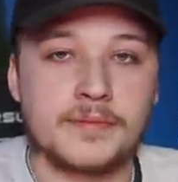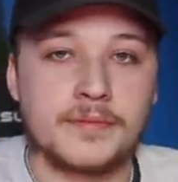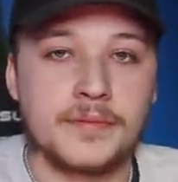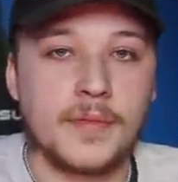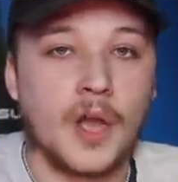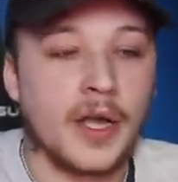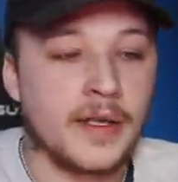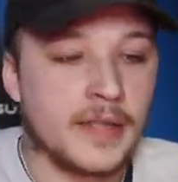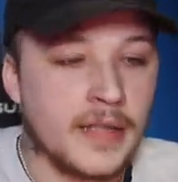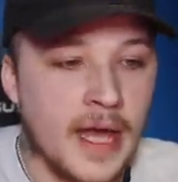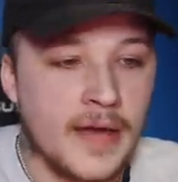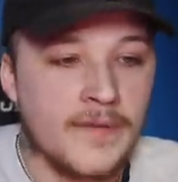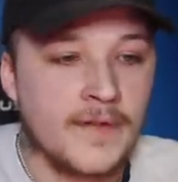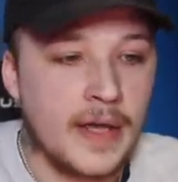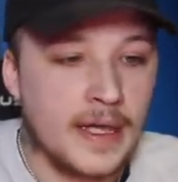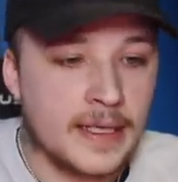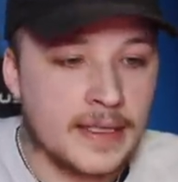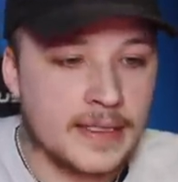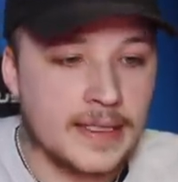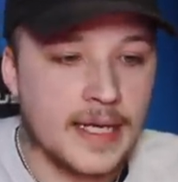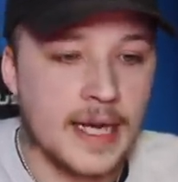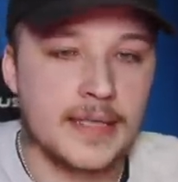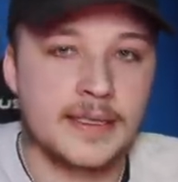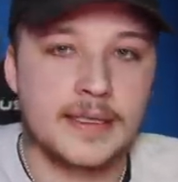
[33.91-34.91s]
I never
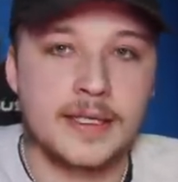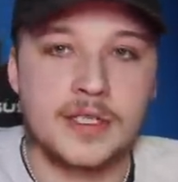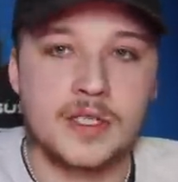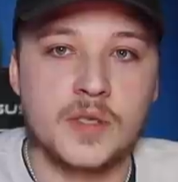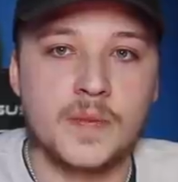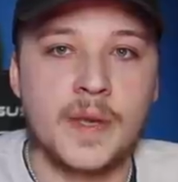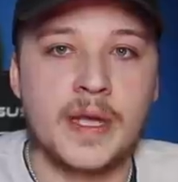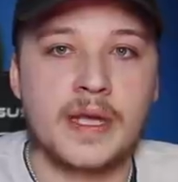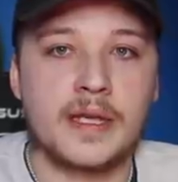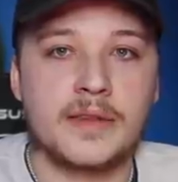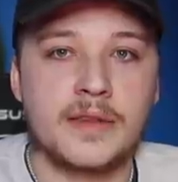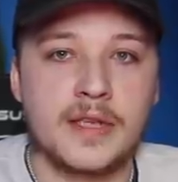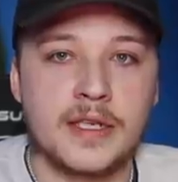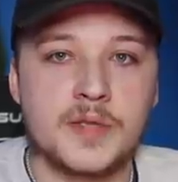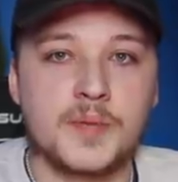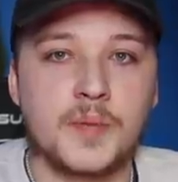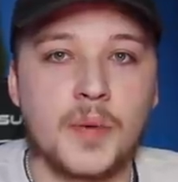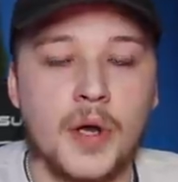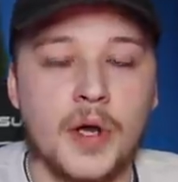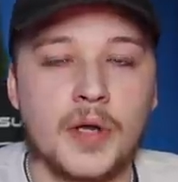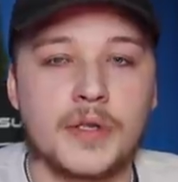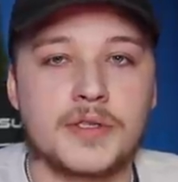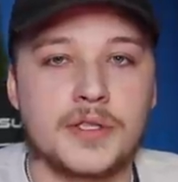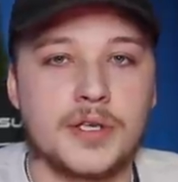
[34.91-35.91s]
intended to make this
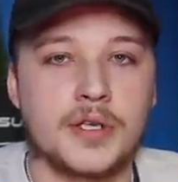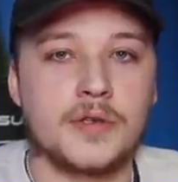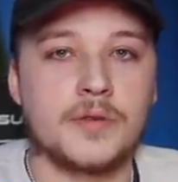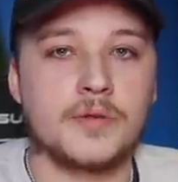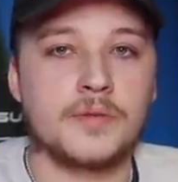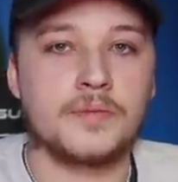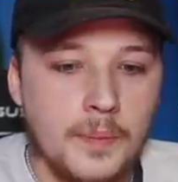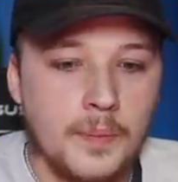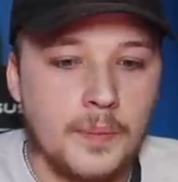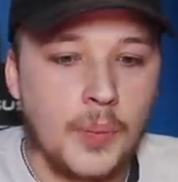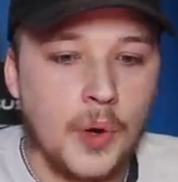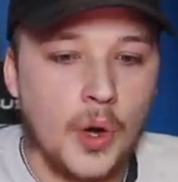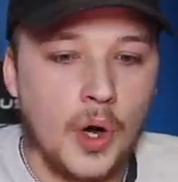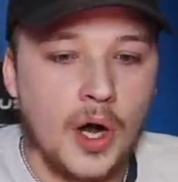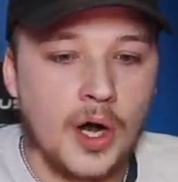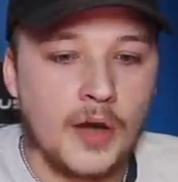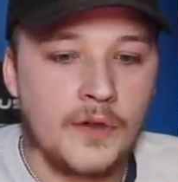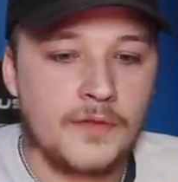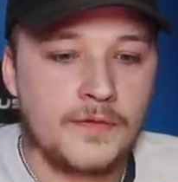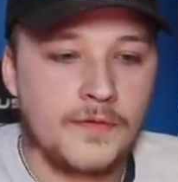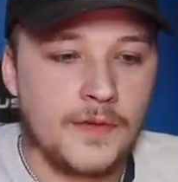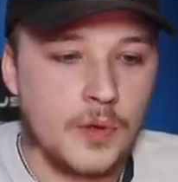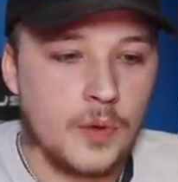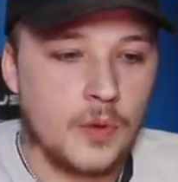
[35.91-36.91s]
part two, but I
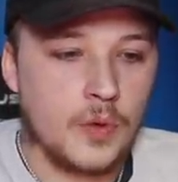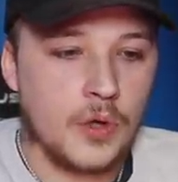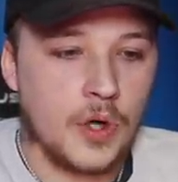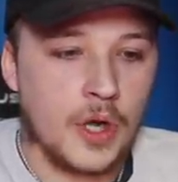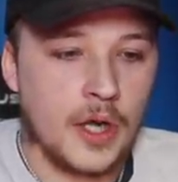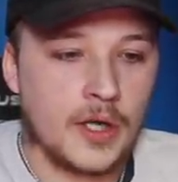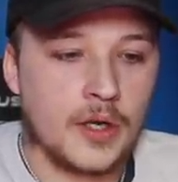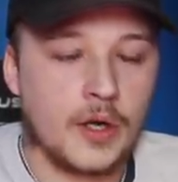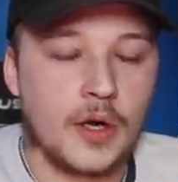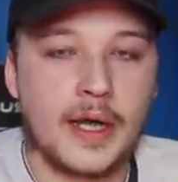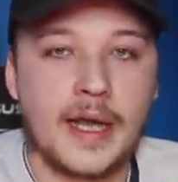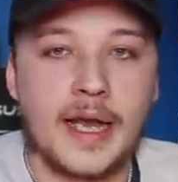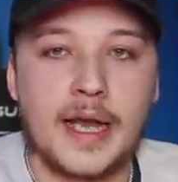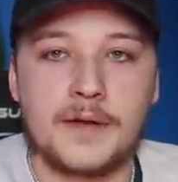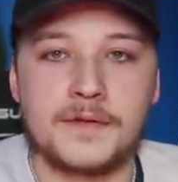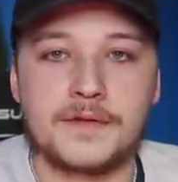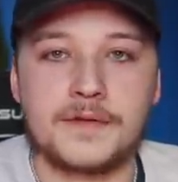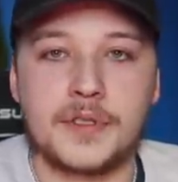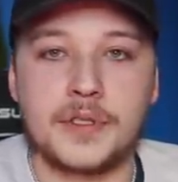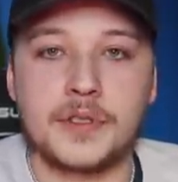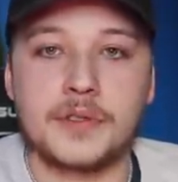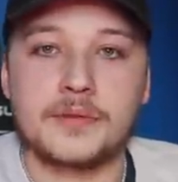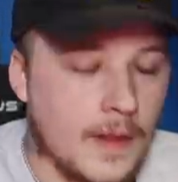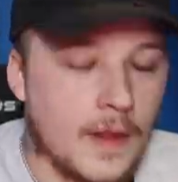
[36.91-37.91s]
feel like I have
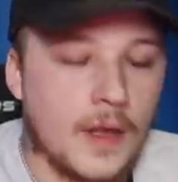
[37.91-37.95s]
to.